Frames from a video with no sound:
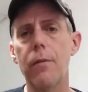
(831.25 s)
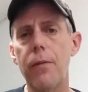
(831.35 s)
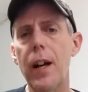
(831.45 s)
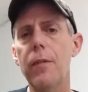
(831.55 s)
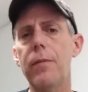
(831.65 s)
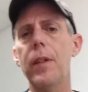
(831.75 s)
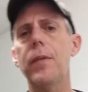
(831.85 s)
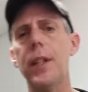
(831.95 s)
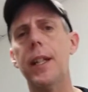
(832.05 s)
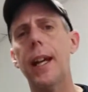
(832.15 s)

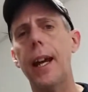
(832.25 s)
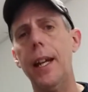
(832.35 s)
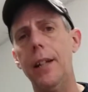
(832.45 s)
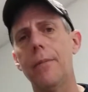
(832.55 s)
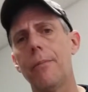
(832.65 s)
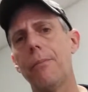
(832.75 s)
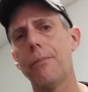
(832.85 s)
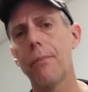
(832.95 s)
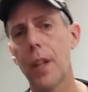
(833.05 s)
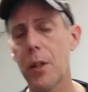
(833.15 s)
550K.
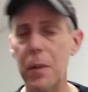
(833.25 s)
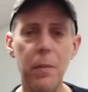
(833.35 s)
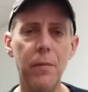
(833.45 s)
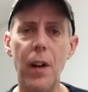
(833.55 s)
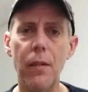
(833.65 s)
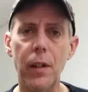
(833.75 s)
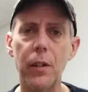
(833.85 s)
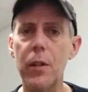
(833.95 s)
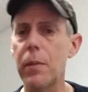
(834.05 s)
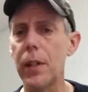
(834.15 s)
It's supposed to be
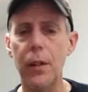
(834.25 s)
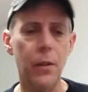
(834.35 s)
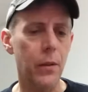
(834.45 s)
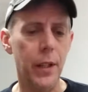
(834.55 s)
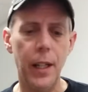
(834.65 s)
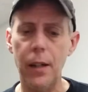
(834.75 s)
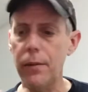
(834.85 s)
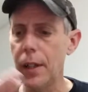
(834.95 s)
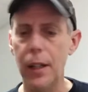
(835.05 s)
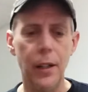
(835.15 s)
500s, but you know, they have
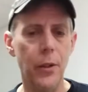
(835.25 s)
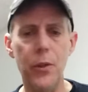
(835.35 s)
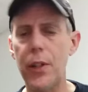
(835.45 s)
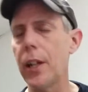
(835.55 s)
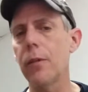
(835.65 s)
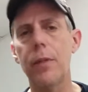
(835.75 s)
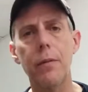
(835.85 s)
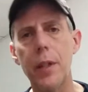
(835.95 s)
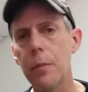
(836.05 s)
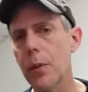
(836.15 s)
those 10 or
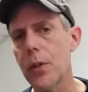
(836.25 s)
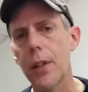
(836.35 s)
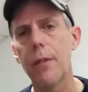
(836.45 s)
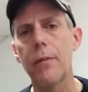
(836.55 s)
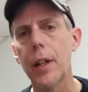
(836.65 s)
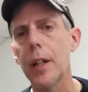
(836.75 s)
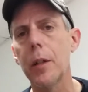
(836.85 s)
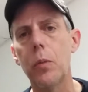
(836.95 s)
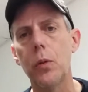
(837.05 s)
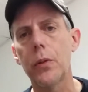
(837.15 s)
15%
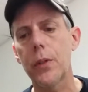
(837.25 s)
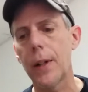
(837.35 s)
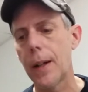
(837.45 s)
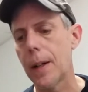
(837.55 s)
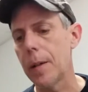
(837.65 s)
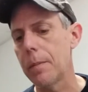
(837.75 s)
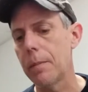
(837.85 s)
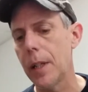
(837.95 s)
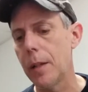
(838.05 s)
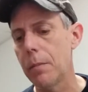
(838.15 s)
variables
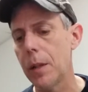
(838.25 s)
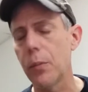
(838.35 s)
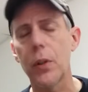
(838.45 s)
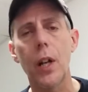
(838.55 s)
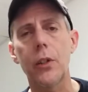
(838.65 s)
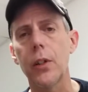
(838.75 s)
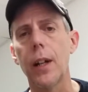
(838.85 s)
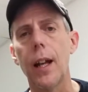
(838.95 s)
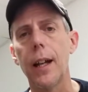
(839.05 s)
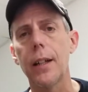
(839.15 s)
in production
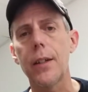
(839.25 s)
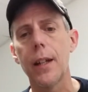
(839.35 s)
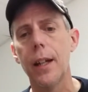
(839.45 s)
lines.